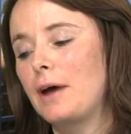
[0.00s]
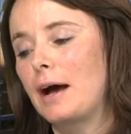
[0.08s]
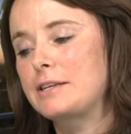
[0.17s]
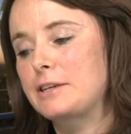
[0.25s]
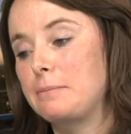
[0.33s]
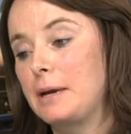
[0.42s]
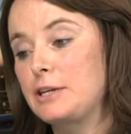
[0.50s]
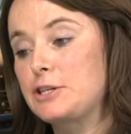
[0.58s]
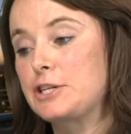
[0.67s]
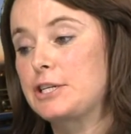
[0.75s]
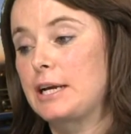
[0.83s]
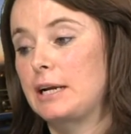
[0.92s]
As I
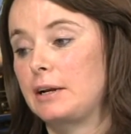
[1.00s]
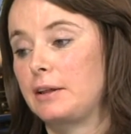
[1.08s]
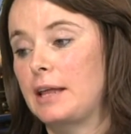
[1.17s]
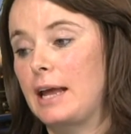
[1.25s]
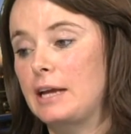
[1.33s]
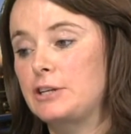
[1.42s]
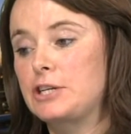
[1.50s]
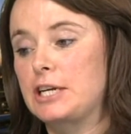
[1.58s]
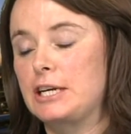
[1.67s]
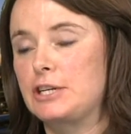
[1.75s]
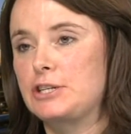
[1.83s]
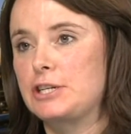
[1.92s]
mentioned earlier, the
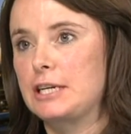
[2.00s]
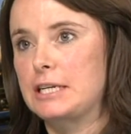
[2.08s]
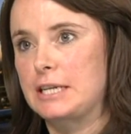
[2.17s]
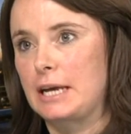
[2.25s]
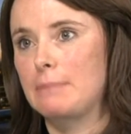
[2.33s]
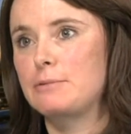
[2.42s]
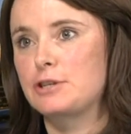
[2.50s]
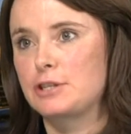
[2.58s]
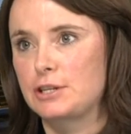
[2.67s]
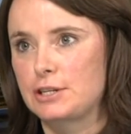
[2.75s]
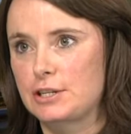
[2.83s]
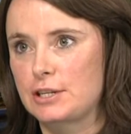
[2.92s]
education
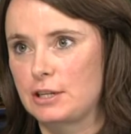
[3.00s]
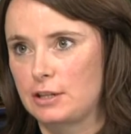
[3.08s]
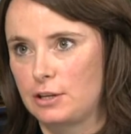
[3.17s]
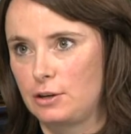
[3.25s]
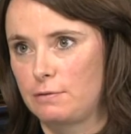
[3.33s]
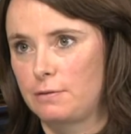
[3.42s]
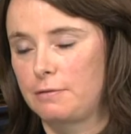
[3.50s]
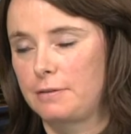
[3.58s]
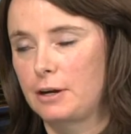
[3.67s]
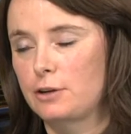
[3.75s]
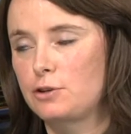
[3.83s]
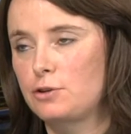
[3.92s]
exceptions that you've
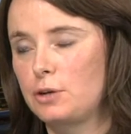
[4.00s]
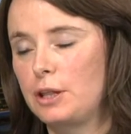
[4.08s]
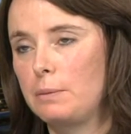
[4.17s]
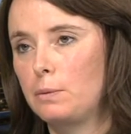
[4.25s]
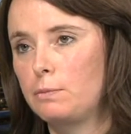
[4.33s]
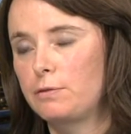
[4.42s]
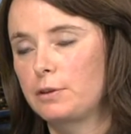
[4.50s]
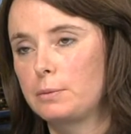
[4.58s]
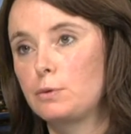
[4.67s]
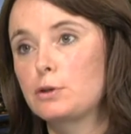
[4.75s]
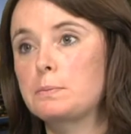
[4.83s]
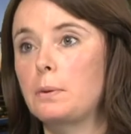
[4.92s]
referred to, for the
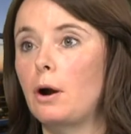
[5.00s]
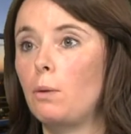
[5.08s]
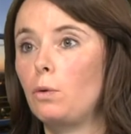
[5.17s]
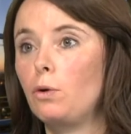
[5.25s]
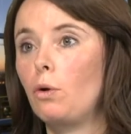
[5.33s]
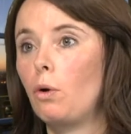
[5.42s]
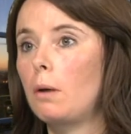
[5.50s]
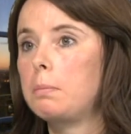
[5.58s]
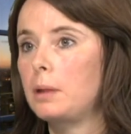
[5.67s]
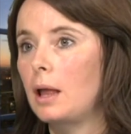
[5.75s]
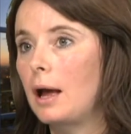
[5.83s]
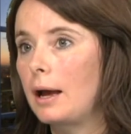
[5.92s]
most part, will not
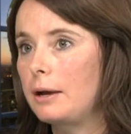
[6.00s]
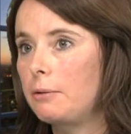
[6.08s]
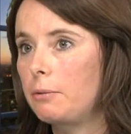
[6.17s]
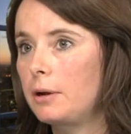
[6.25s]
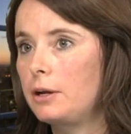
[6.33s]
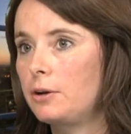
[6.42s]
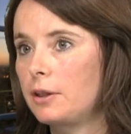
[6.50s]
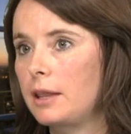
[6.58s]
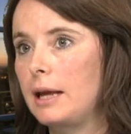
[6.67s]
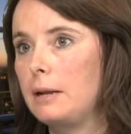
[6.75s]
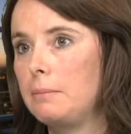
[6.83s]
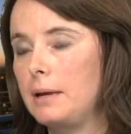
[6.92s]
apply where you're
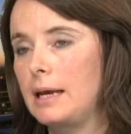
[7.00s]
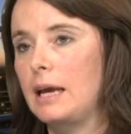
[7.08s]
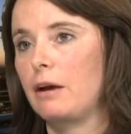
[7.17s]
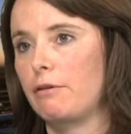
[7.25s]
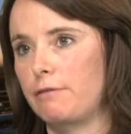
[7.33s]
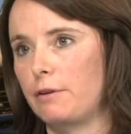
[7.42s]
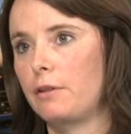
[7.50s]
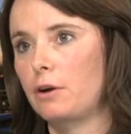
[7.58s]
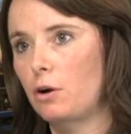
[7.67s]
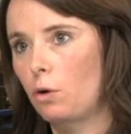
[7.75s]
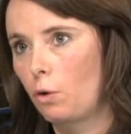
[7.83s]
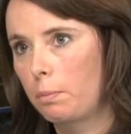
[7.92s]
then making a further
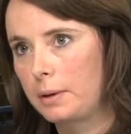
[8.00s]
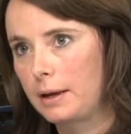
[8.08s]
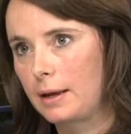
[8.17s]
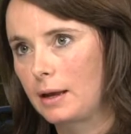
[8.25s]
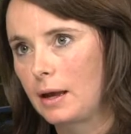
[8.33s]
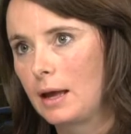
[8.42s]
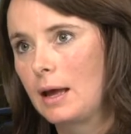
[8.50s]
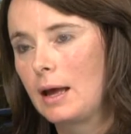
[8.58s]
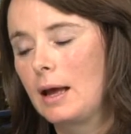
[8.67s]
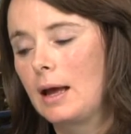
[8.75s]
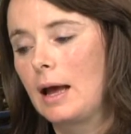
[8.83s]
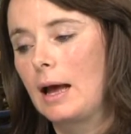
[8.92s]
copy.
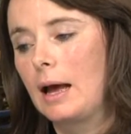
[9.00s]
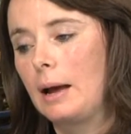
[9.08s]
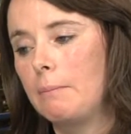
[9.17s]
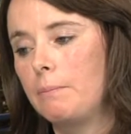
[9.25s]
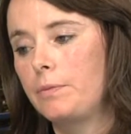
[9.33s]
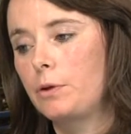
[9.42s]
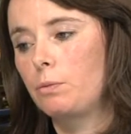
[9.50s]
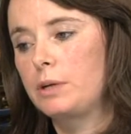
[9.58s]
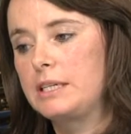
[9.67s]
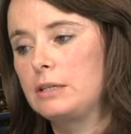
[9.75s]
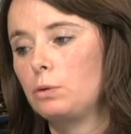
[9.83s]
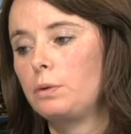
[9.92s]
We
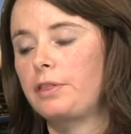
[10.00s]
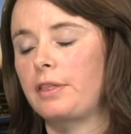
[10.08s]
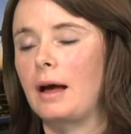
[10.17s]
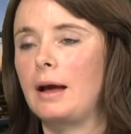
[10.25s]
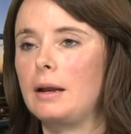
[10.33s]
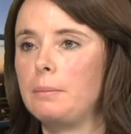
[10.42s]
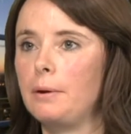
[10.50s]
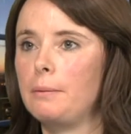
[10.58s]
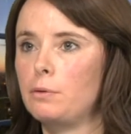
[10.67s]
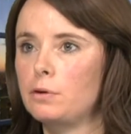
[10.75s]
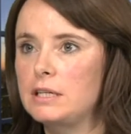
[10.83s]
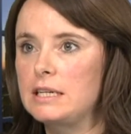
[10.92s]
deal with that in a bit
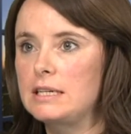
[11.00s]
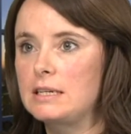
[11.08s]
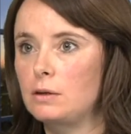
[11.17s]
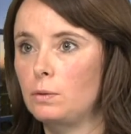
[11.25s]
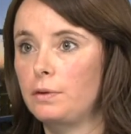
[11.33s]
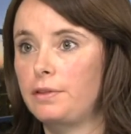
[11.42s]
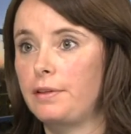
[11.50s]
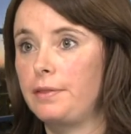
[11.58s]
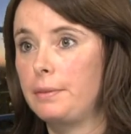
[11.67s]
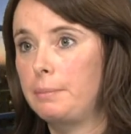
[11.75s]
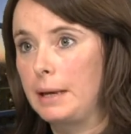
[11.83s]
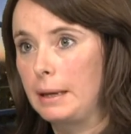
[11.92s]
more detail
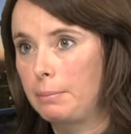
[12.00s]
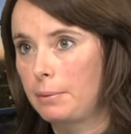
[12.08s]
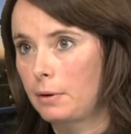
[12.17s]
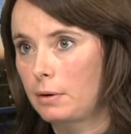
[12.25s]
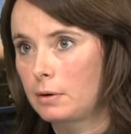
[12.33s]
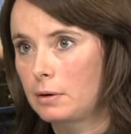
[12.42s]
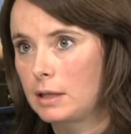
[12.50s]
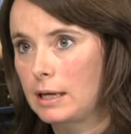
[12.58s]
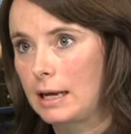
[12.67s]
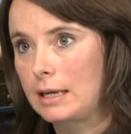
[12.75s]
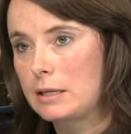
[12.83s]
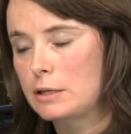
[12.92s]
within the paper, the
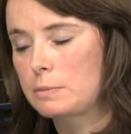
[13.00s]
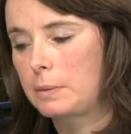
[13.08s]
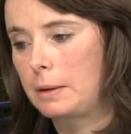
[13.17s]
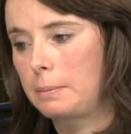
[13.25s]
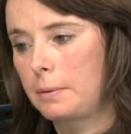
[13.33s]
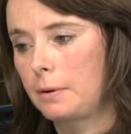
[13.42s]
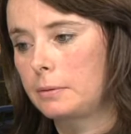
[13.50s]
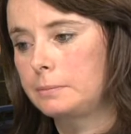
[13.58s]
guidance paper.